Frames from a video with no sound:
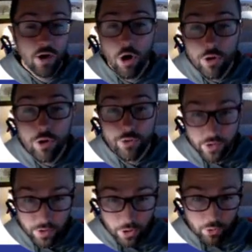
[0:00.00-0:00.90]
on those
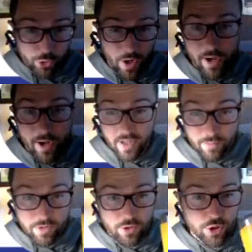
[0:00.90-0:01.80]
clinical trials that Mr.